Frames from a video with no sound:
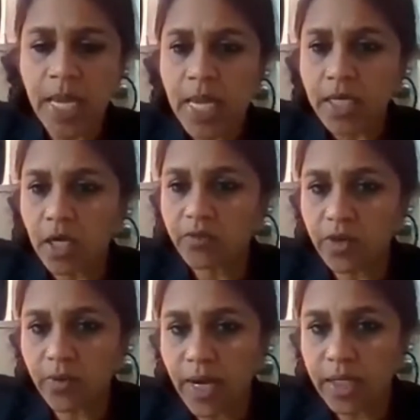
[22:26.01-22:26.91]
Now, if
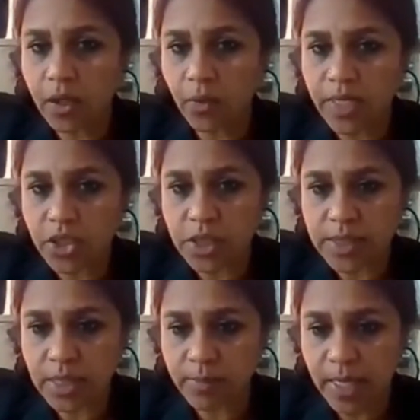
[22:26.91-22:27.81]
there are any questions,
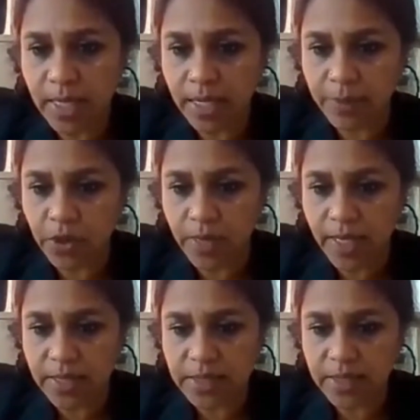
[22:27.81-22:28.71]
I'll be happy to
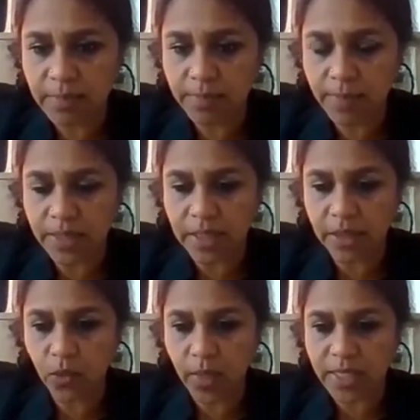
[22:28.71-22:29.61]
answer them, but
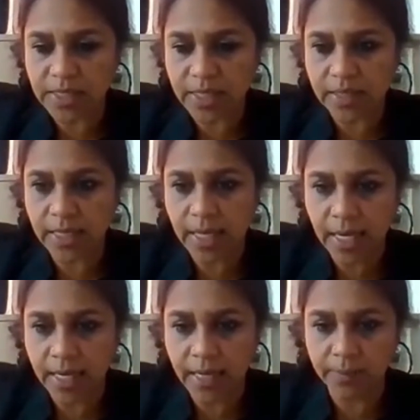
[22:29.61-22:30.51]
otherwise, I think
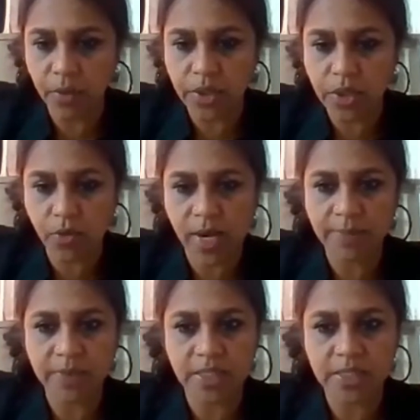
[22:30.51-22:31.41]
I am going to
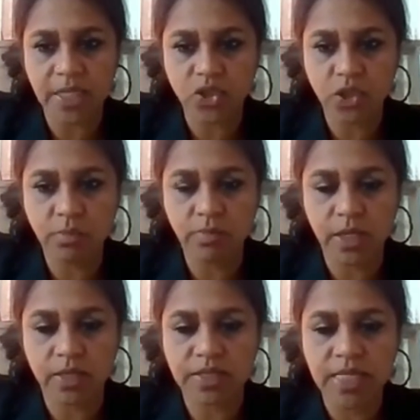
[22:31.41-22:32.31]
wrap this session
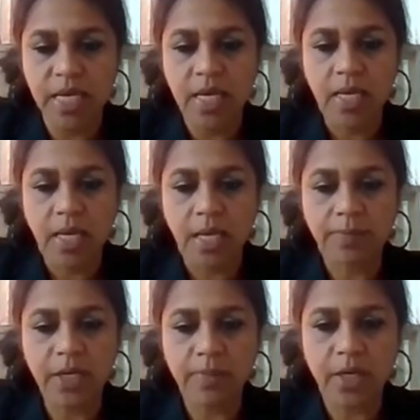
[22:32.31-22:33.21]
because
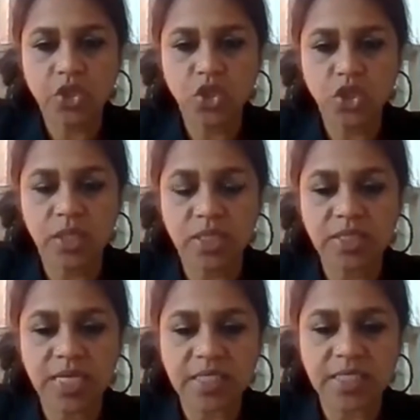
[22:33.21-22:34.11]
pretty much the
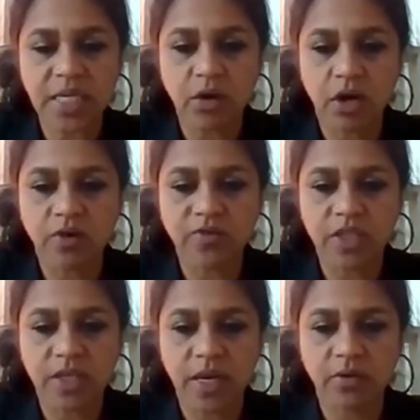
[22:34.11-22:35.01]
testing of the
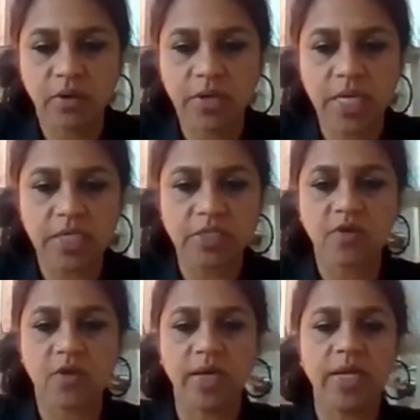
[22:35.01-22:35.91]
thyroid is
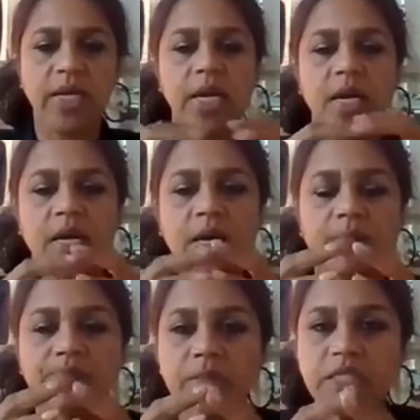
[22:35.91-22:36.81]
very
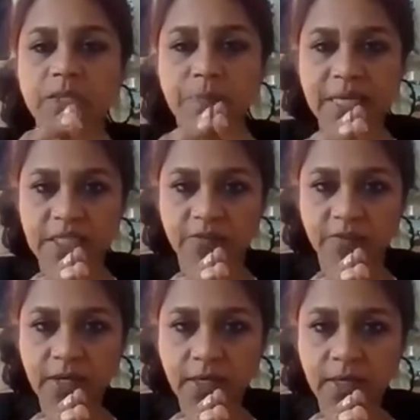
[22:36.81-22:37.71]

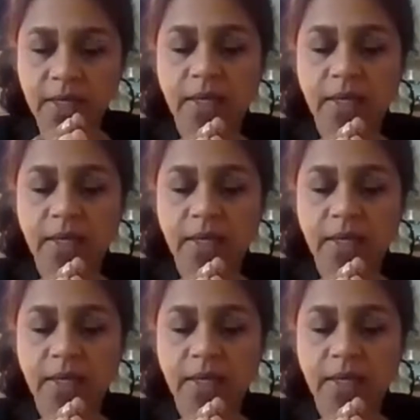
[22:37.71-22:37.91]
specific.